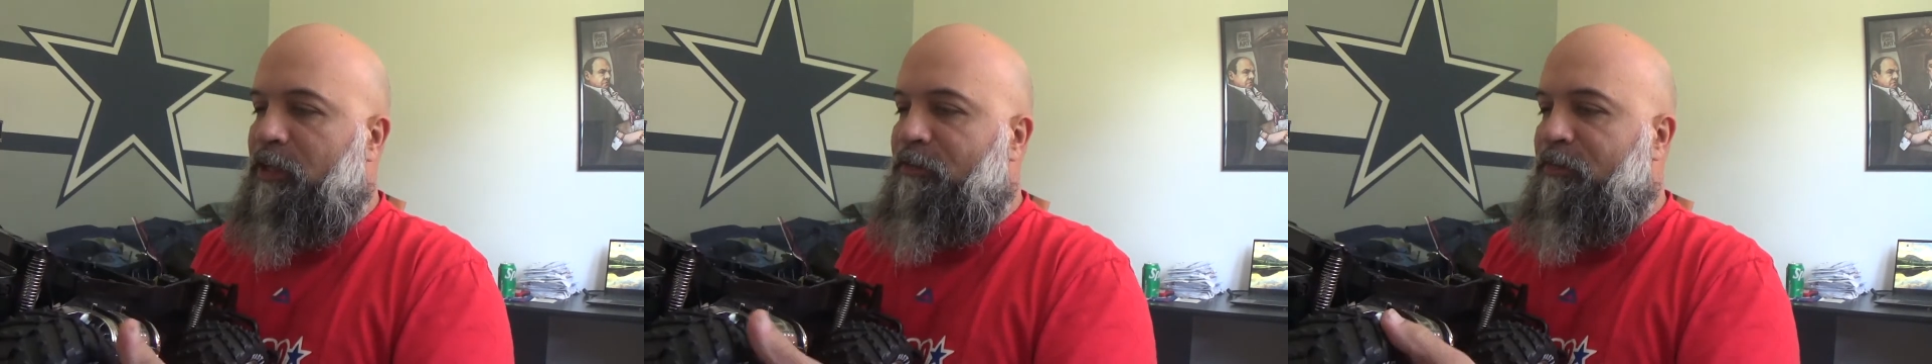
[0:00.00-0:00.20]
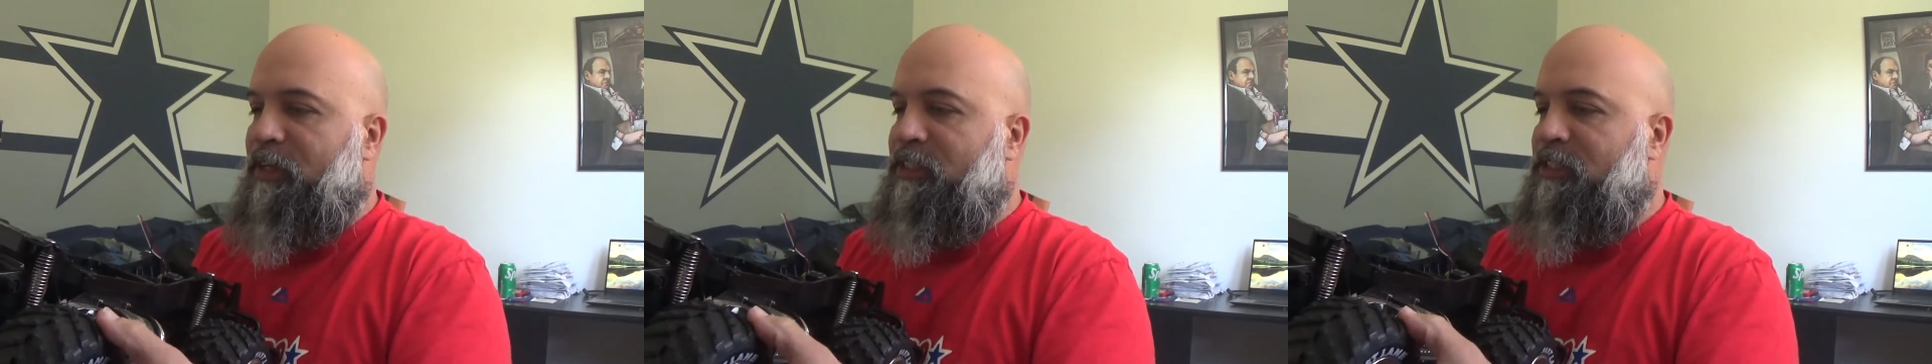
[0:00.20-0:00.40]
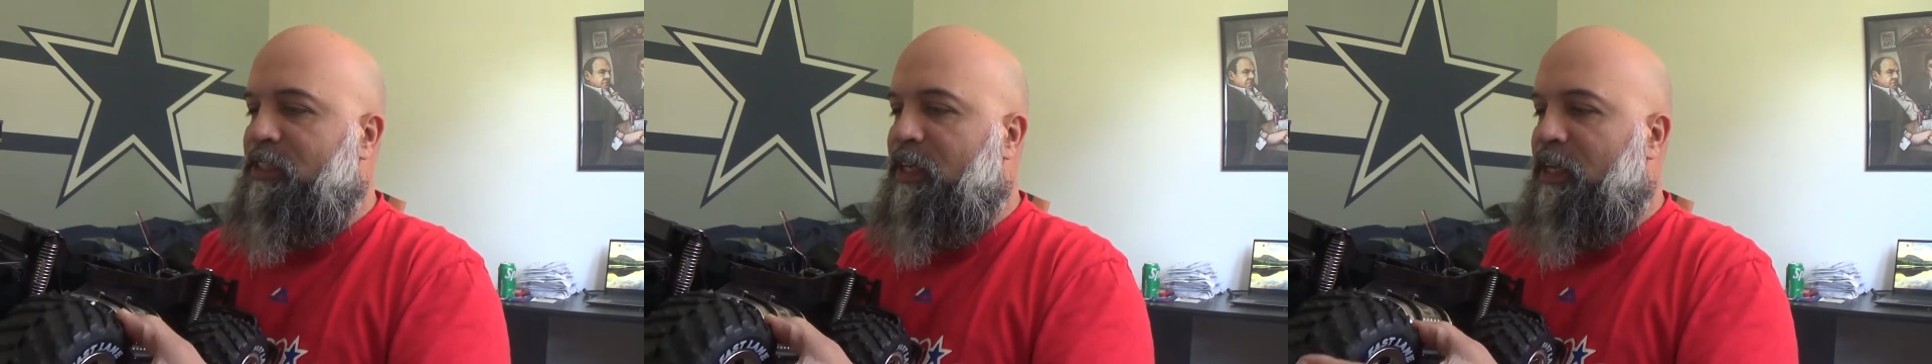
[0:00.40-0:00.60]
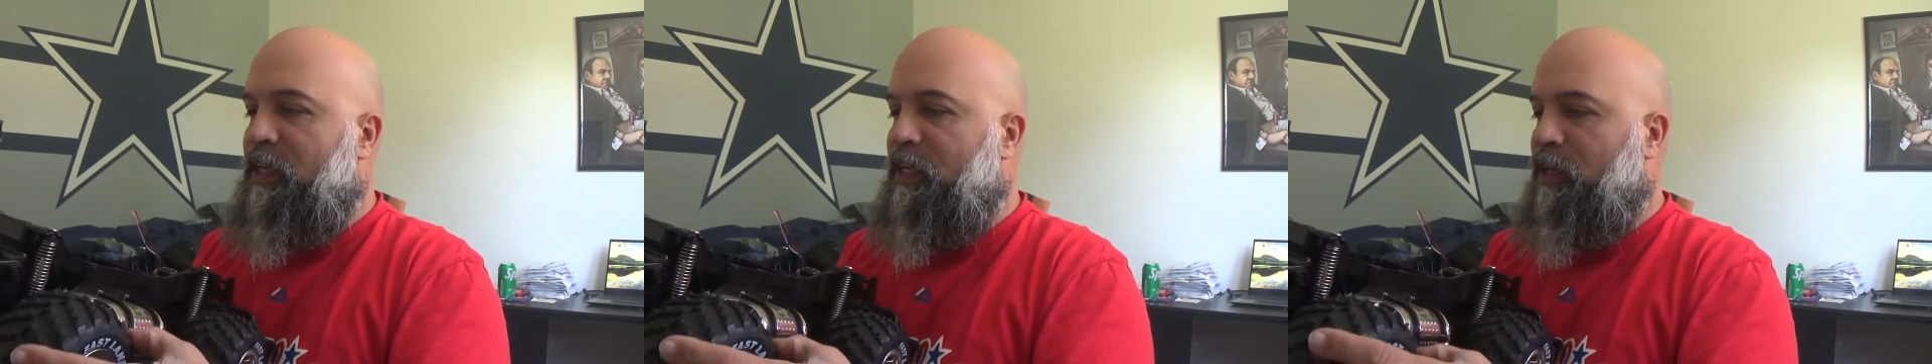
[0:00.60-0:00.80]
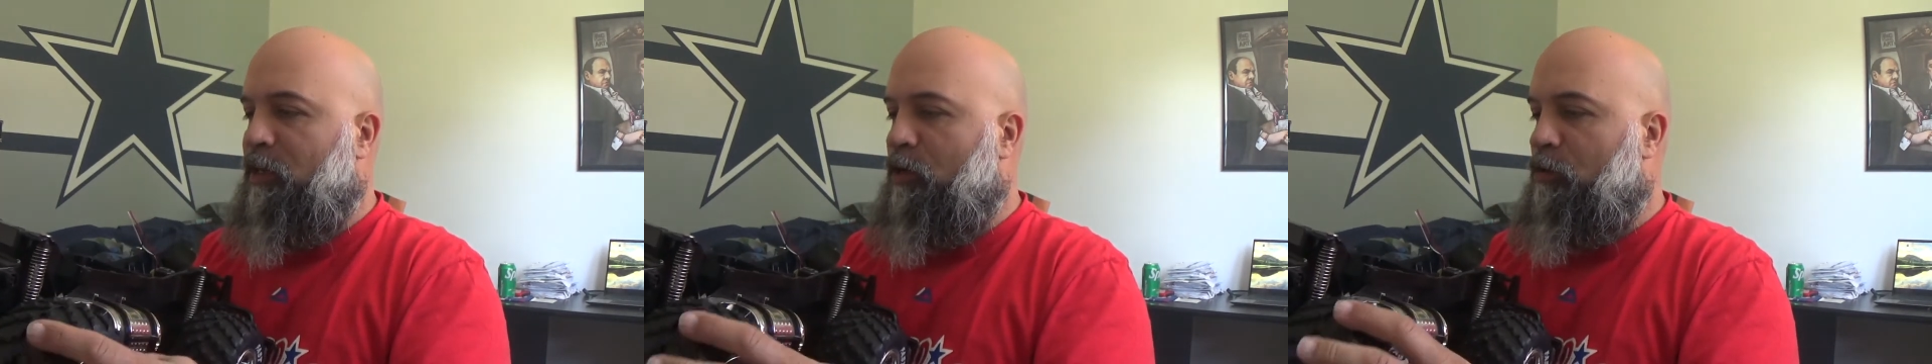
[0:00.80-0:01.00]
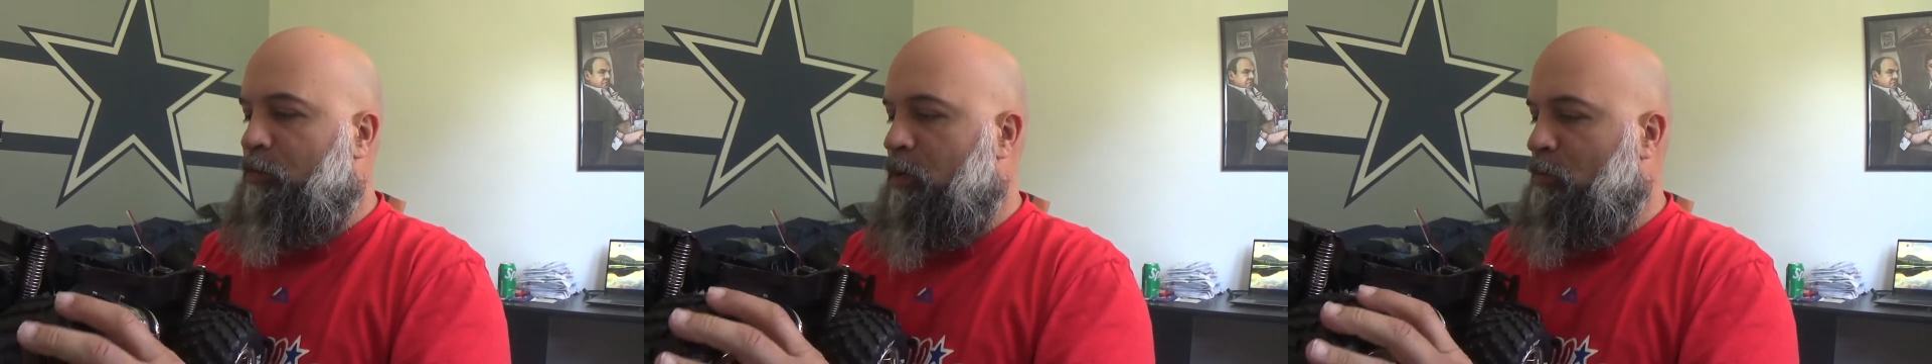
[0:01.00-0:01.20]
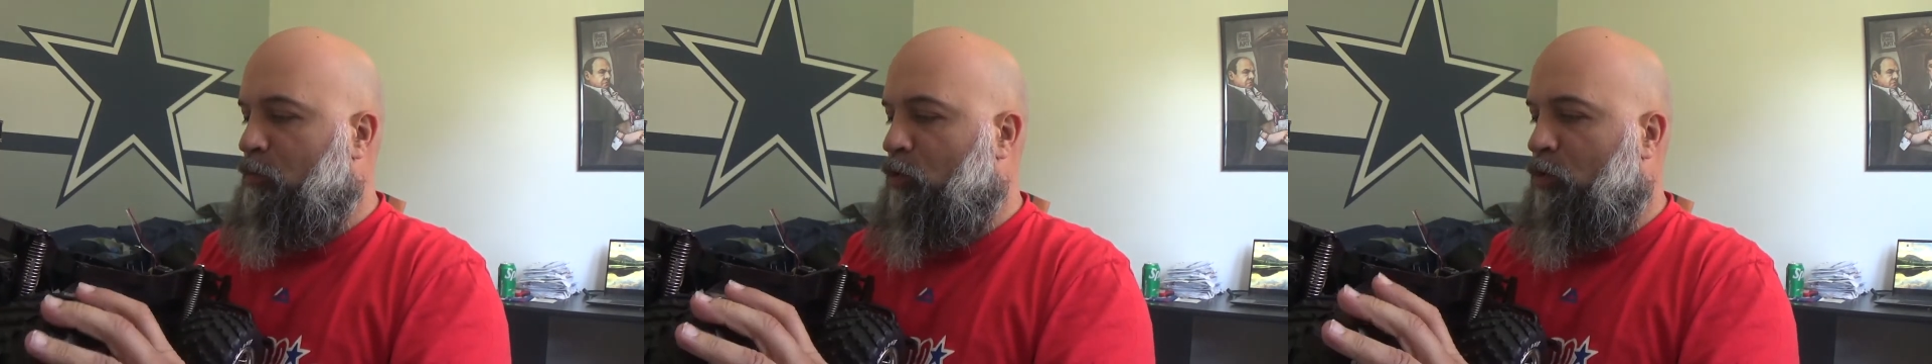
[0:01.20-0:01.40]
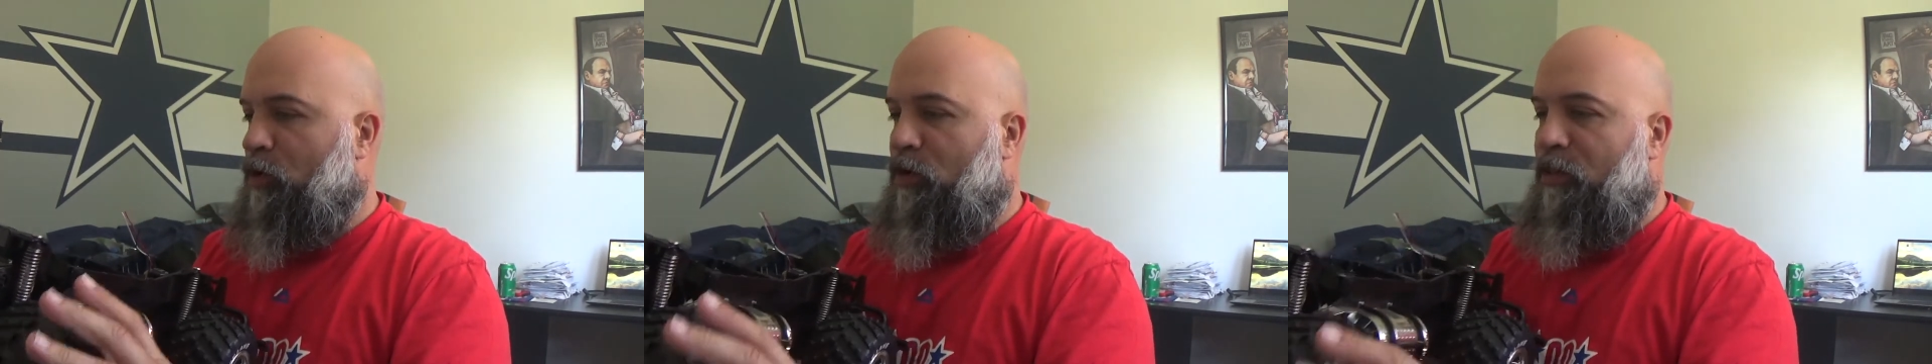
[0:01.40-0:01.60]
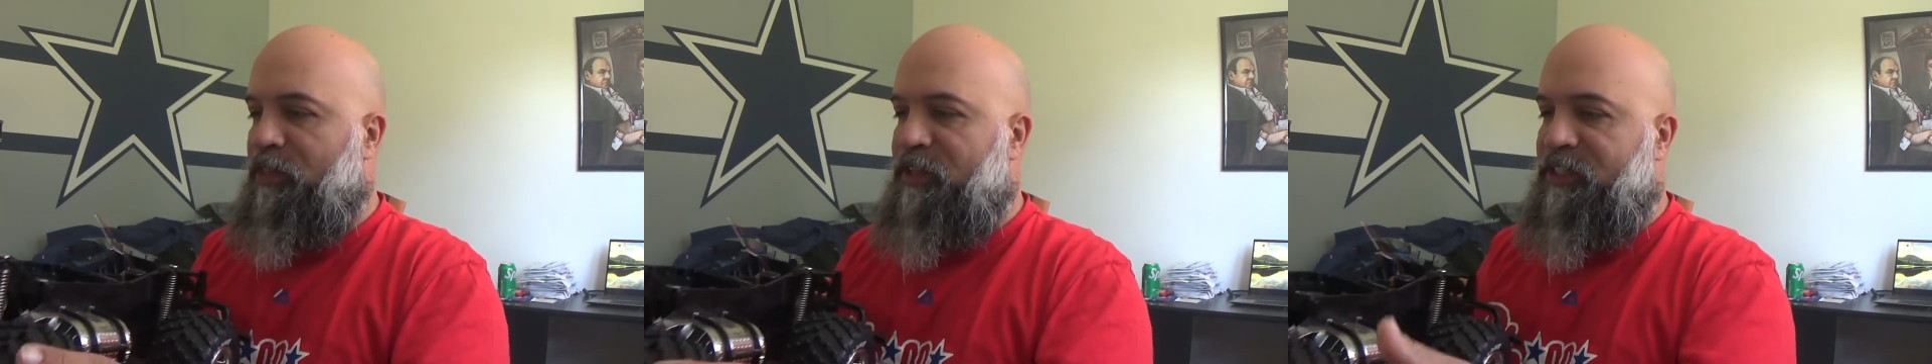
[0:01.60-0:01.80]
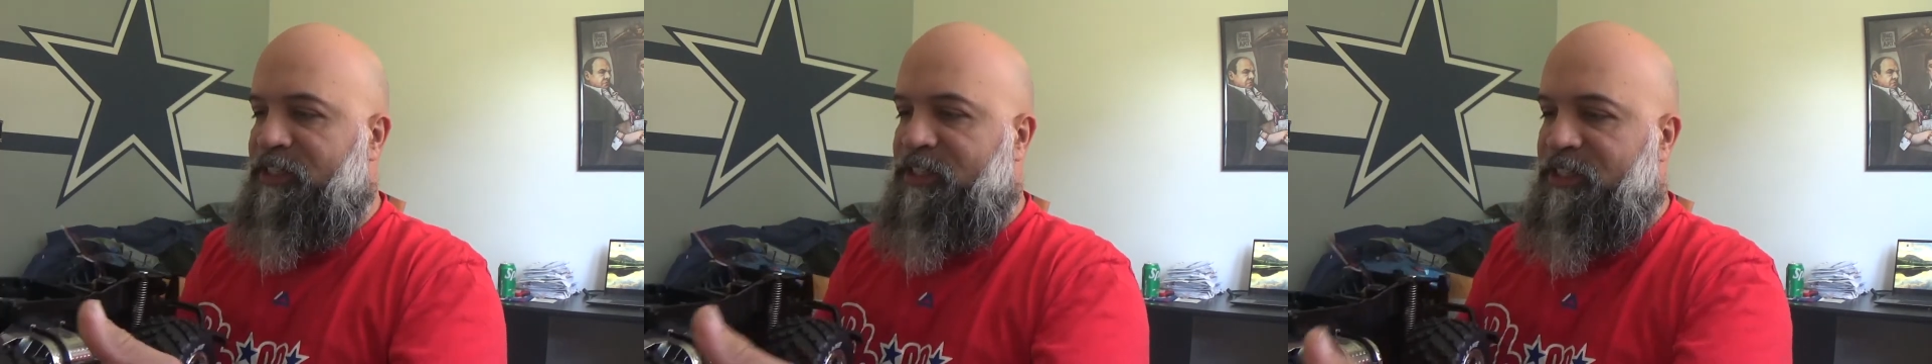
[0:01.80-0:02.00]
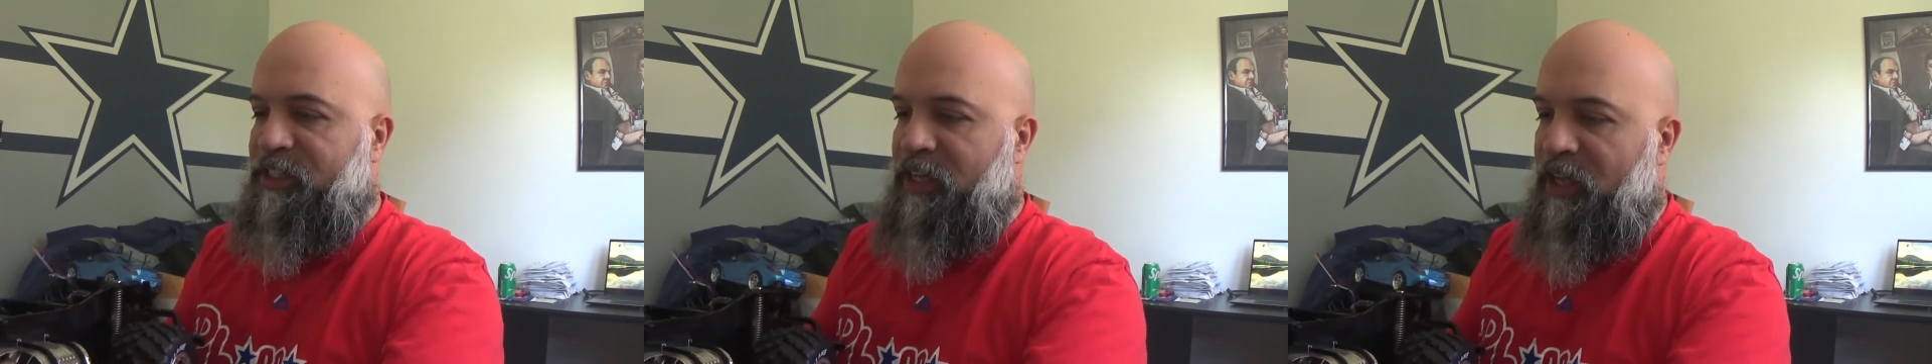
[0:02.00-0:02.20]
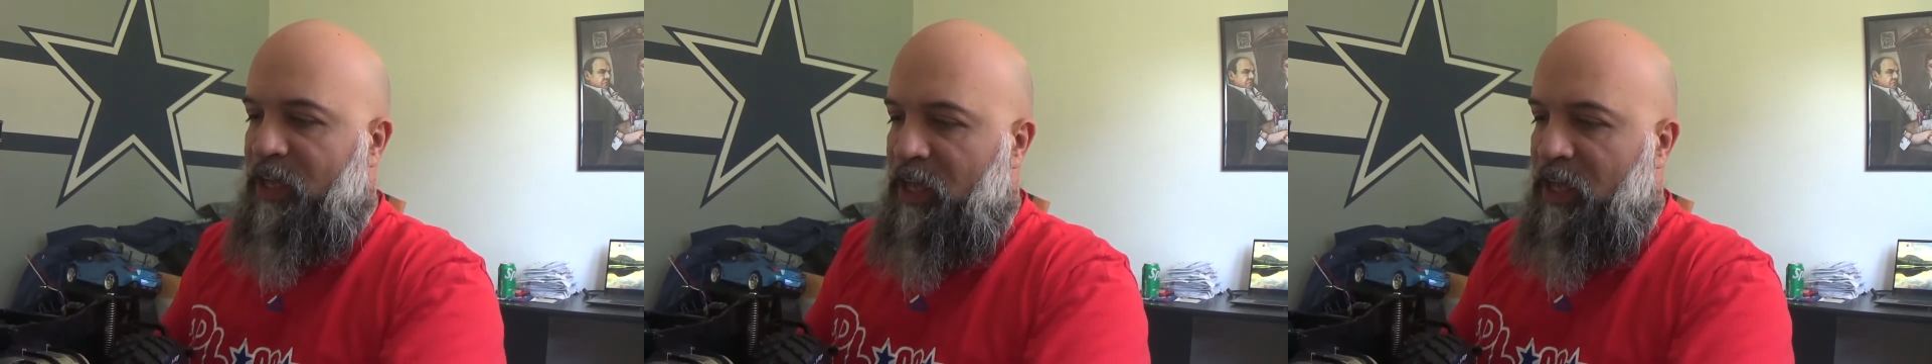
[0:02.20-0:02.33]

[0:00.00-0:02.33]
investigating a little bit more on this,